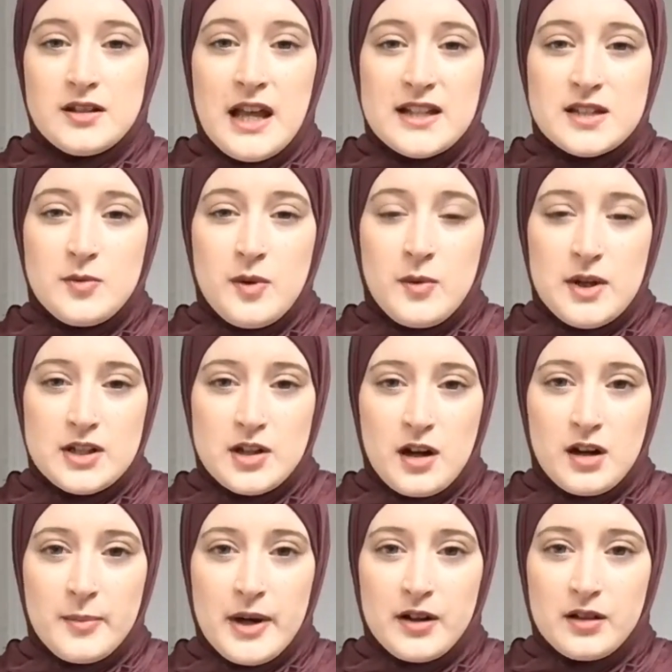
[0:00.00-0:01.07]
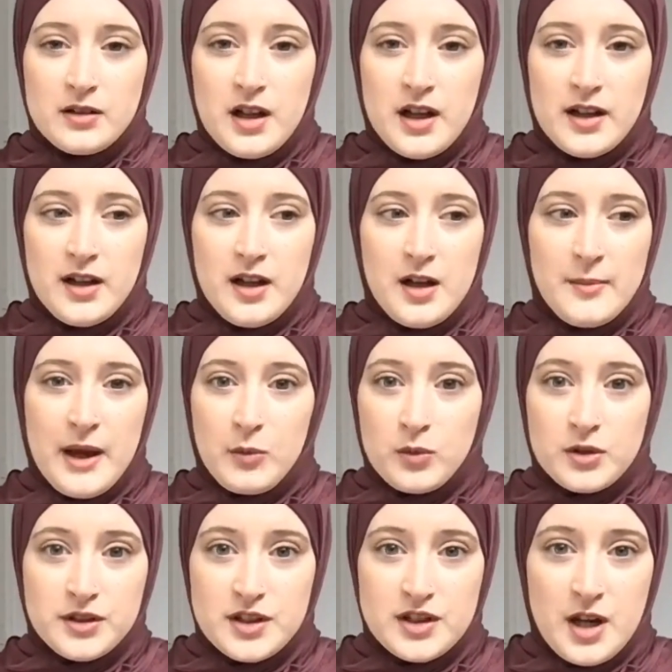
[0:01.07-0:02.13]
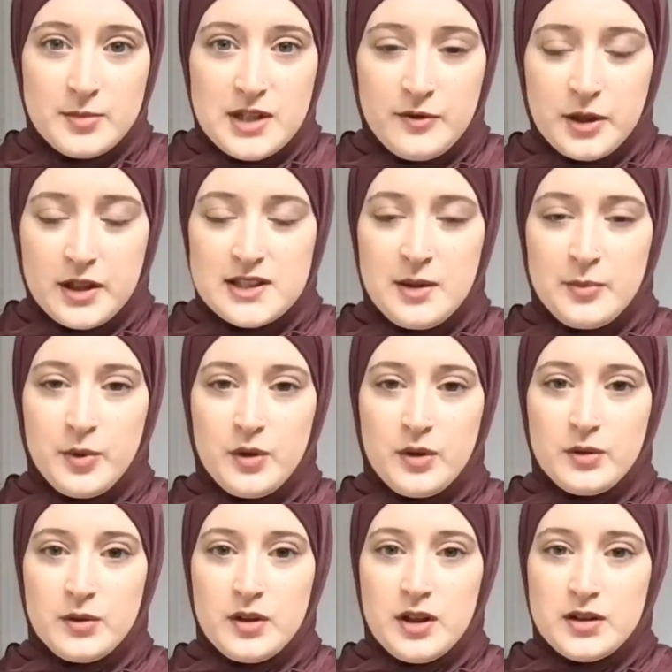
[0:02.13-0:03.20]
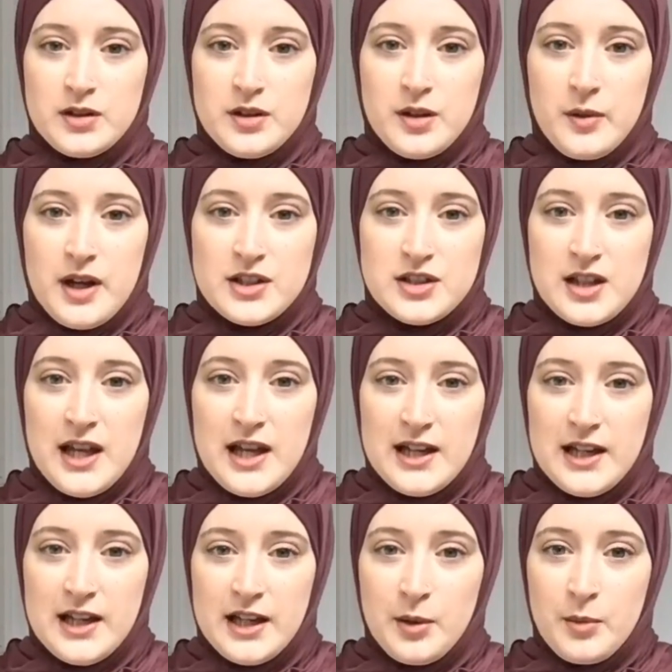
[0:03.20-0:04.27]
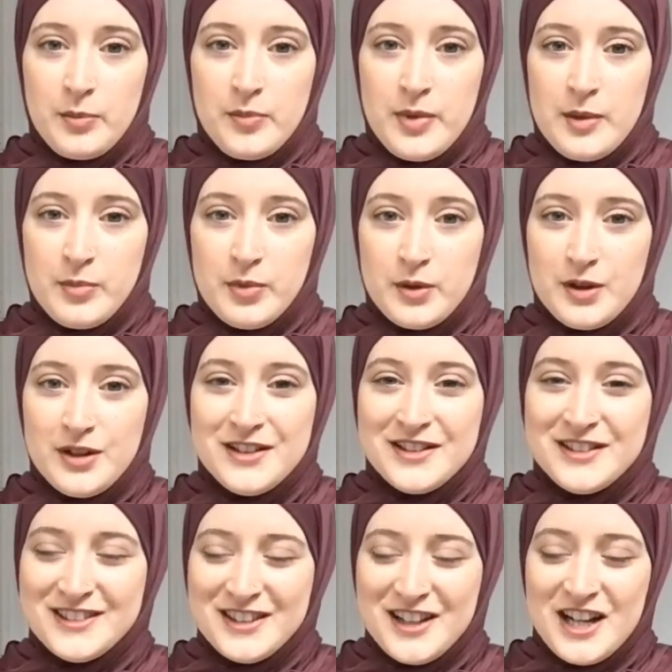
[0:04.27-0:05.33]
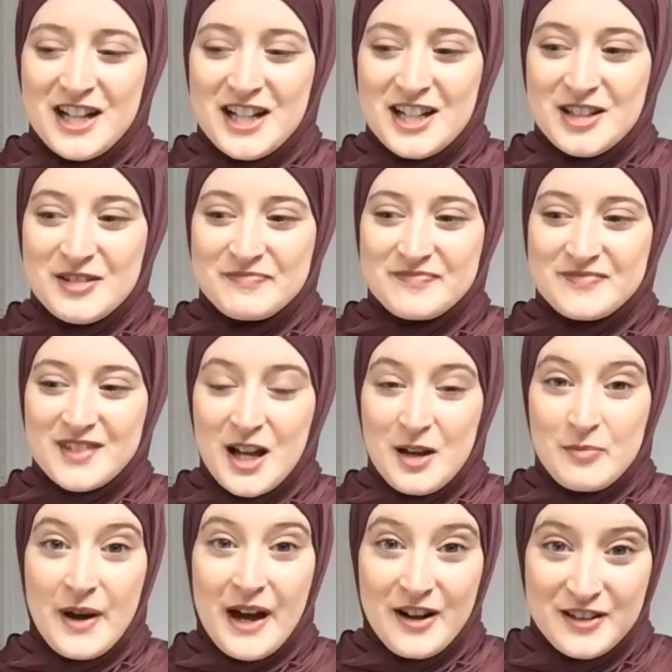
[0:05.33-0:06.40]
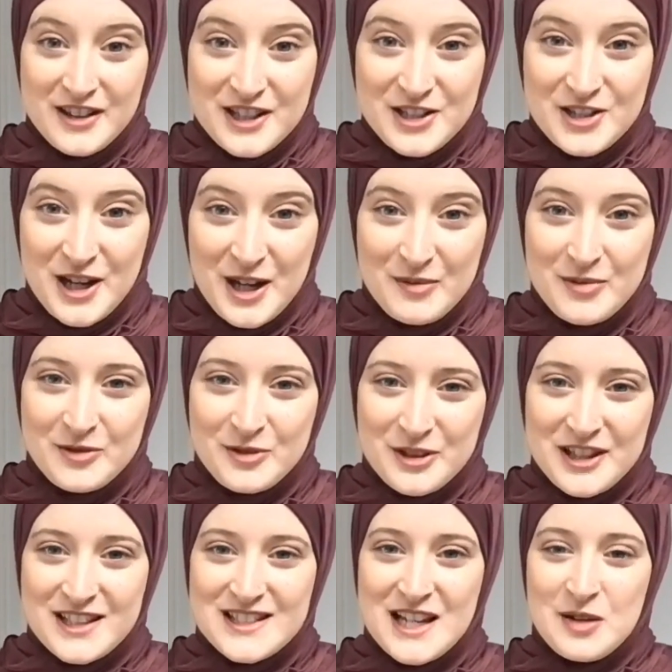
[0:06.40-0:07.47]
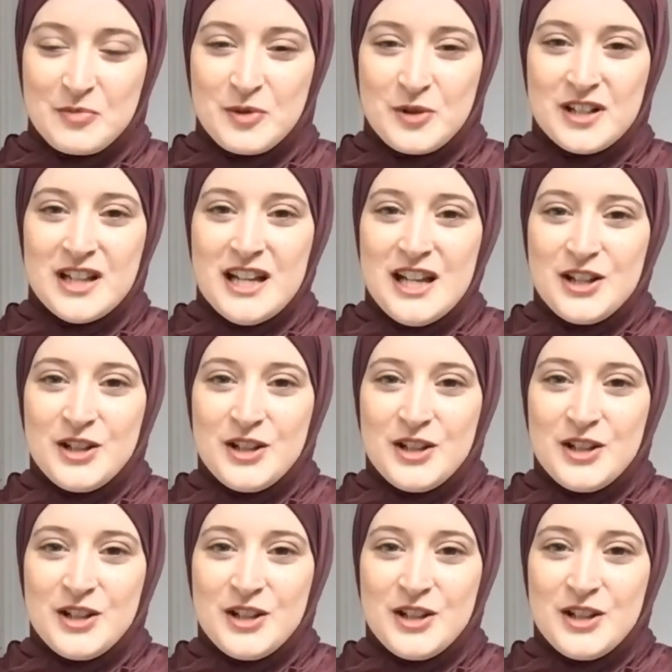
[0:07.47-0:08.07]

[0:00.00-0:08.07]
That's what we talk about a lot at World Hijab Day, for example. You know, educating people about hijab, for example.